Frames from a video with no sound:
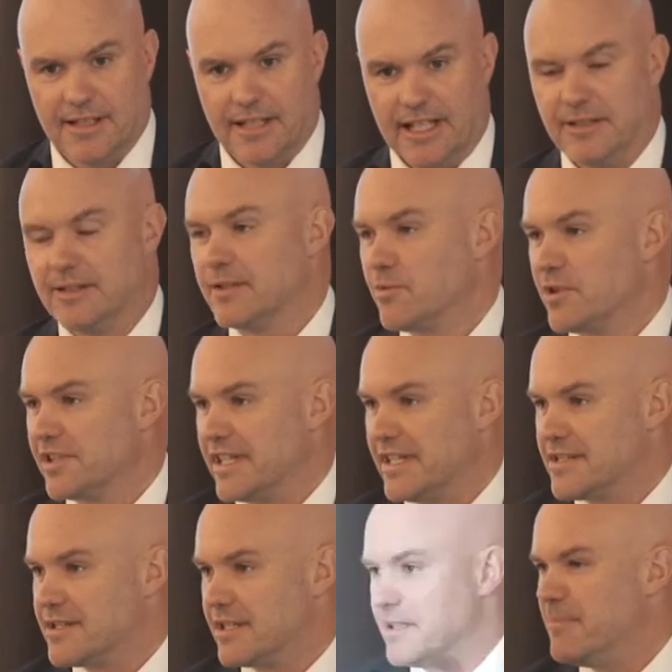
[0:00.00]
in, really
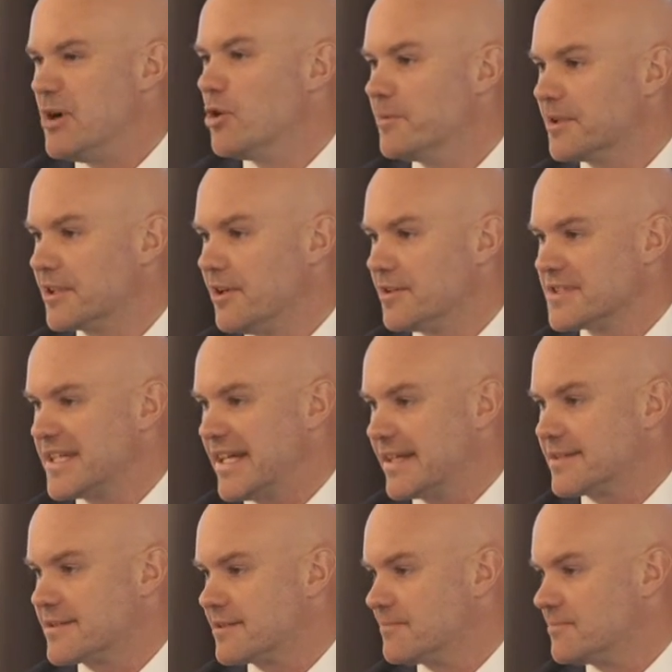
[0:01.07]
is in a Melbourne
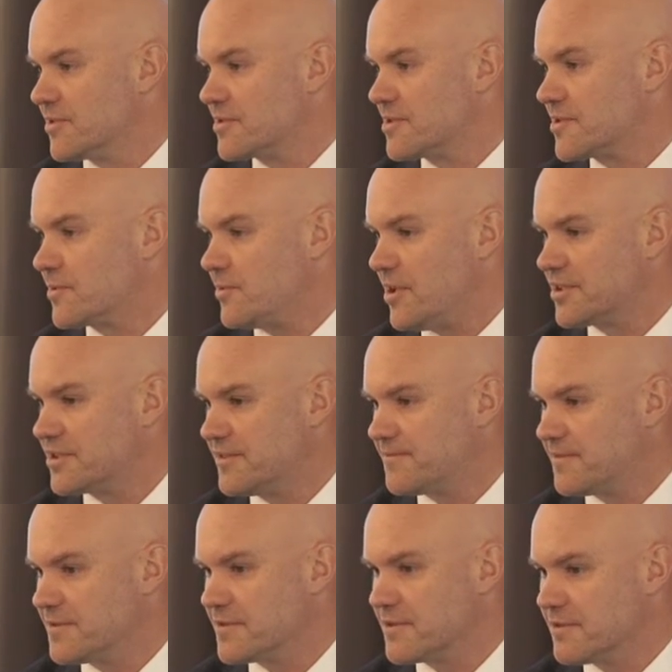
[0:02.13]
context, because it's quite
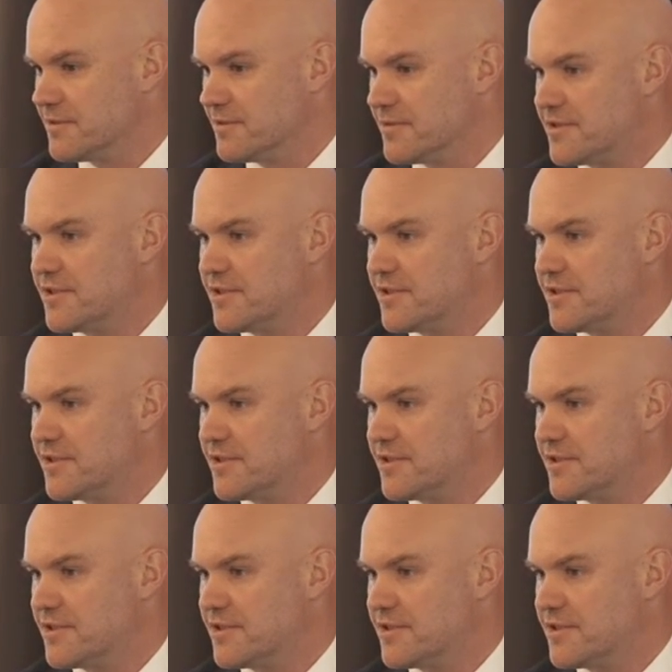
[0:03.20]
different to